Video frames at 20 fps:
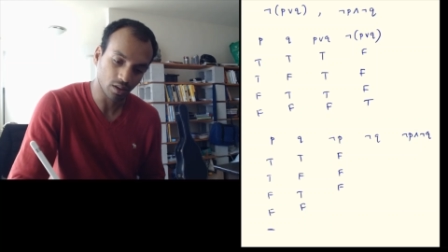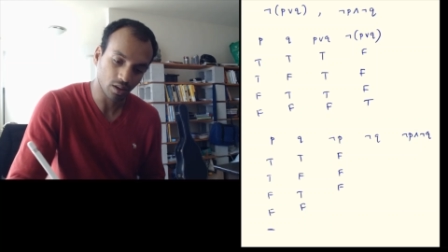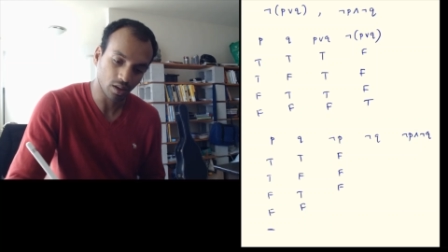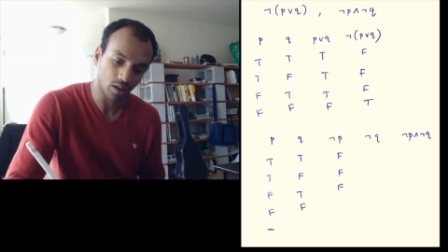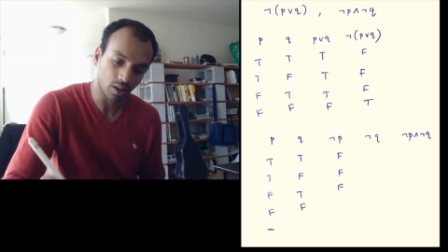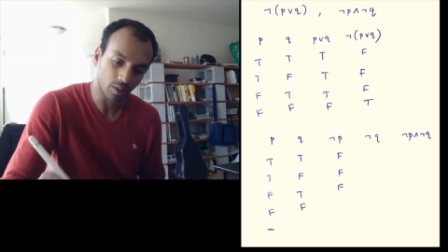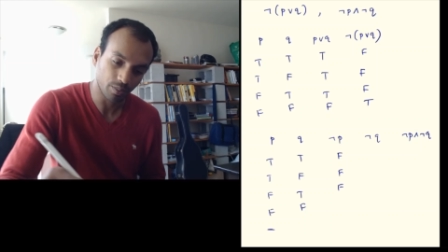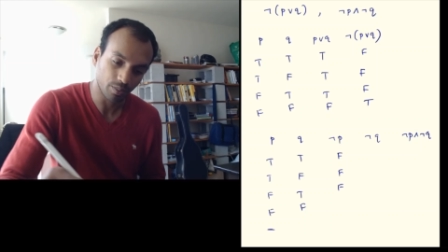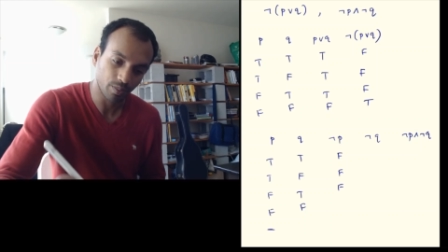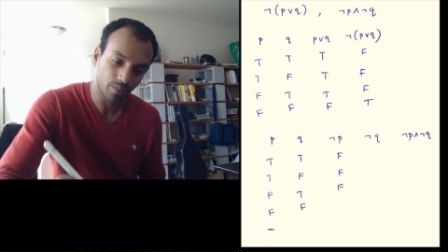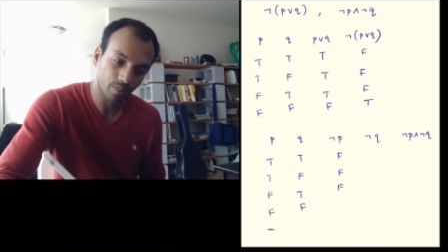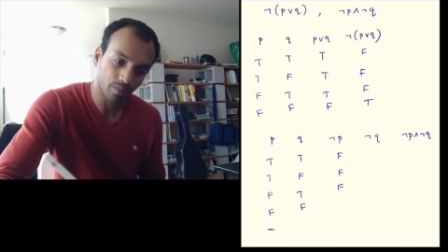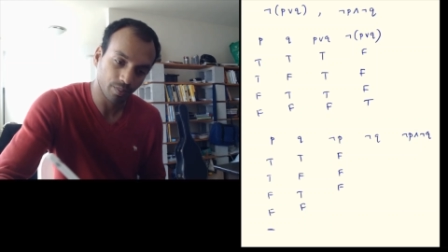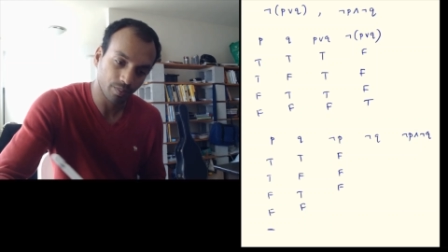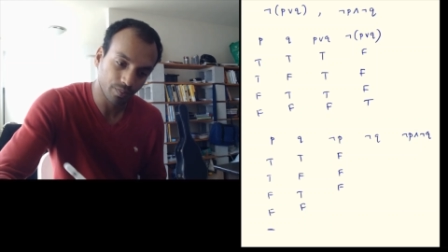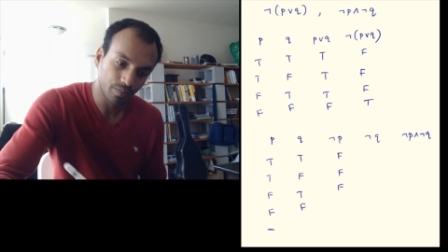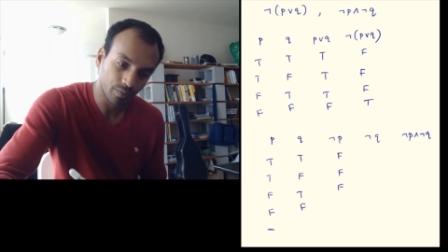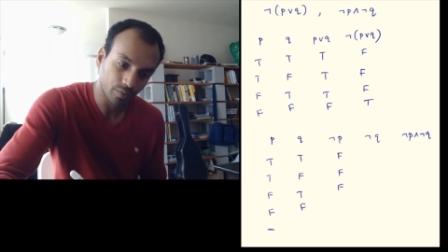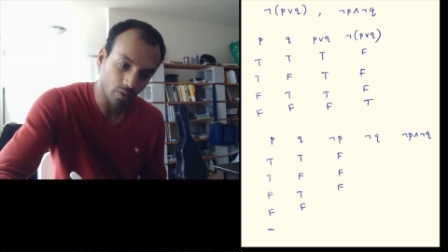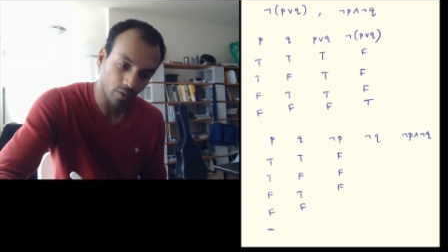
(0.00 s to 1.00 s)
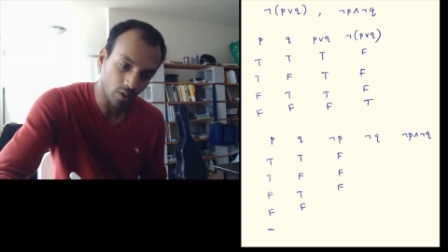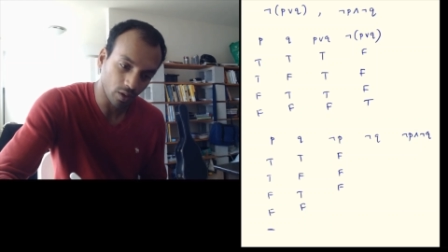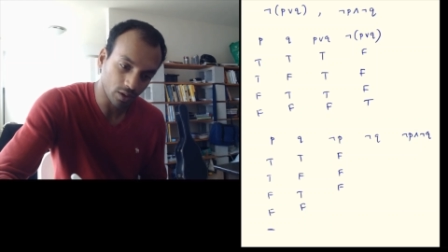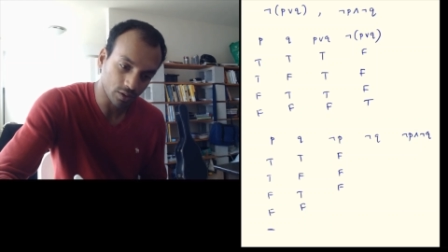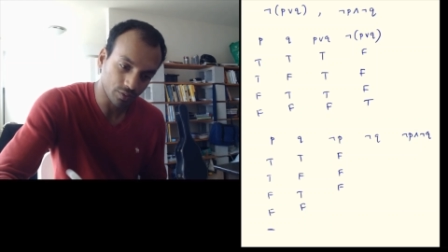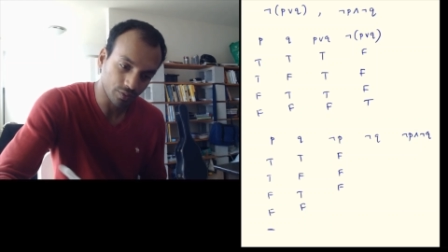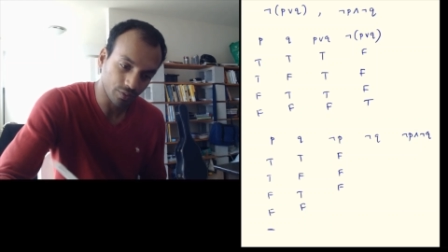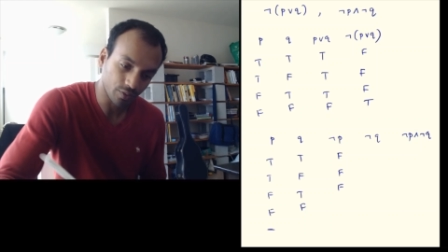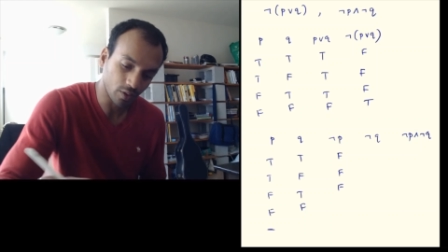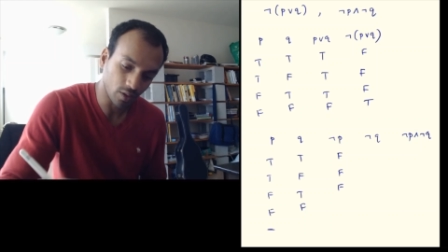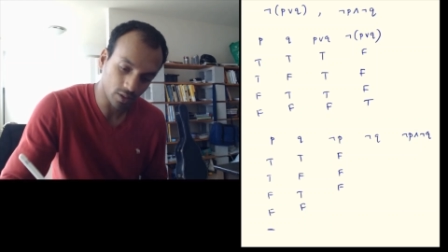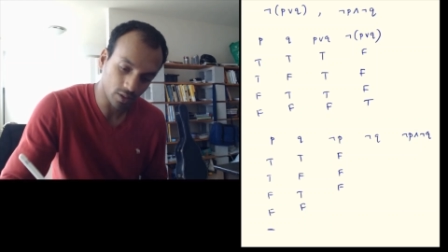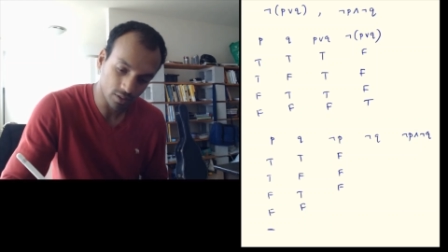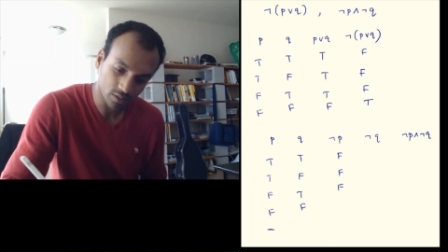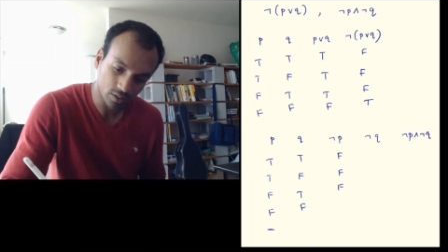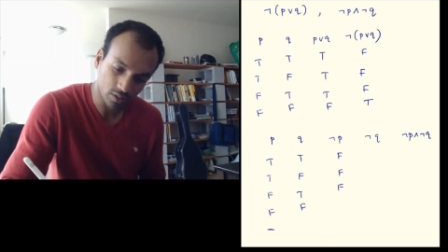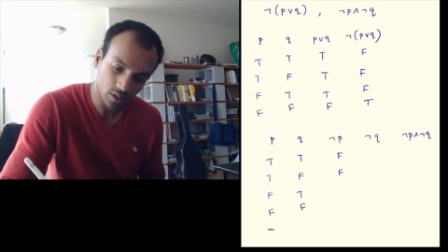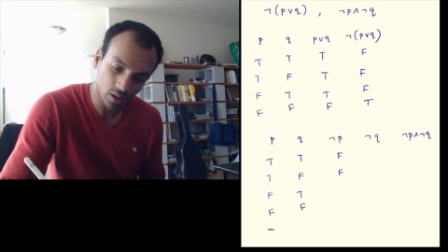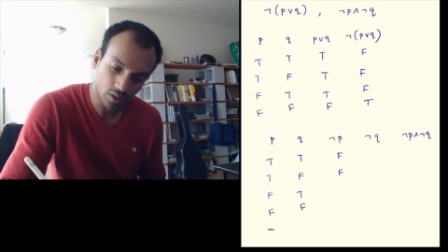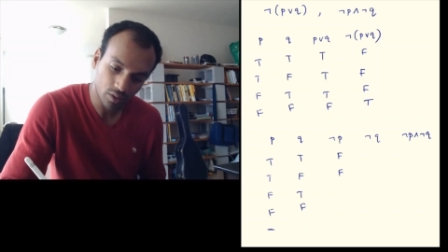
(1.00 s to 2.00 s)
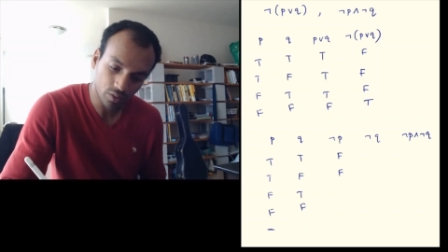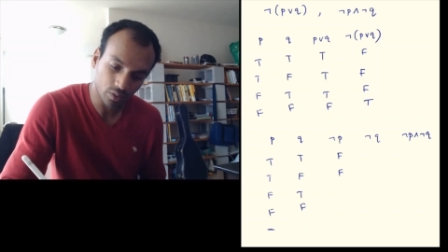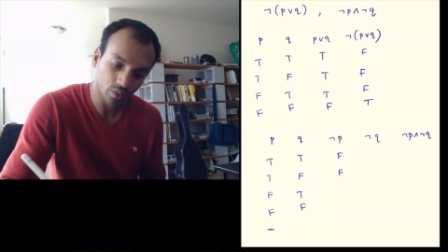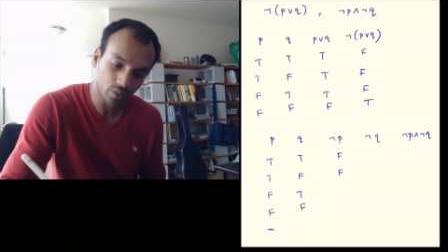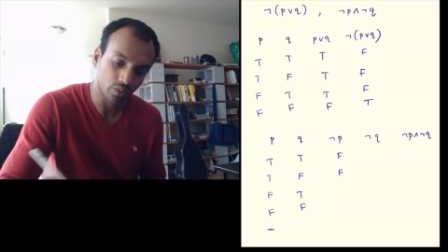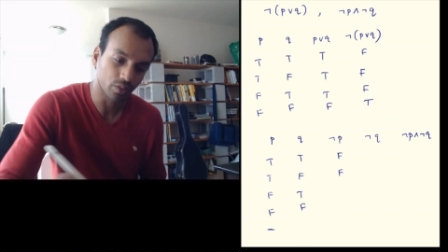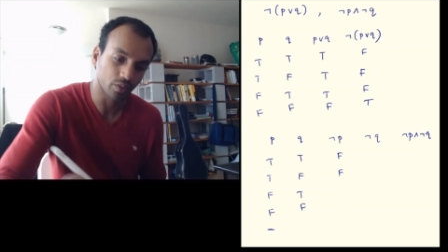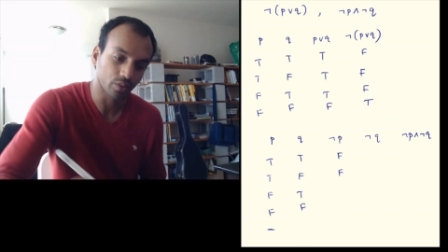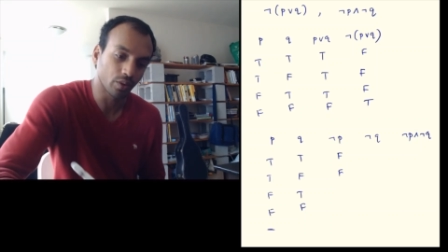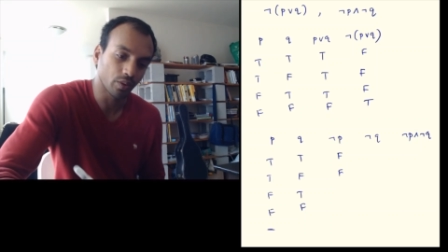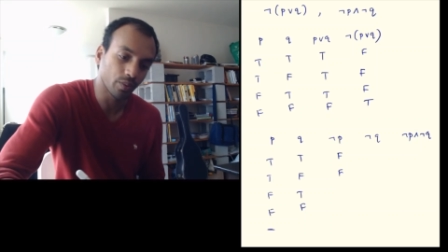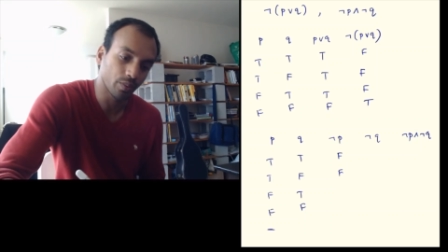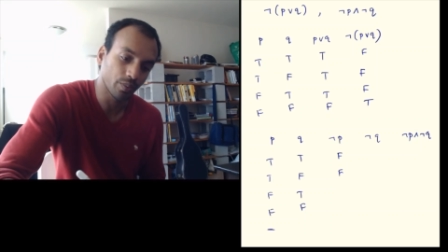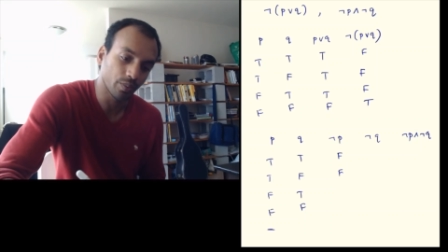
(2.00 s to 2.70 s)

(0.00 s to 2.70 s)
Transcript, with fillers: up oh, false false true true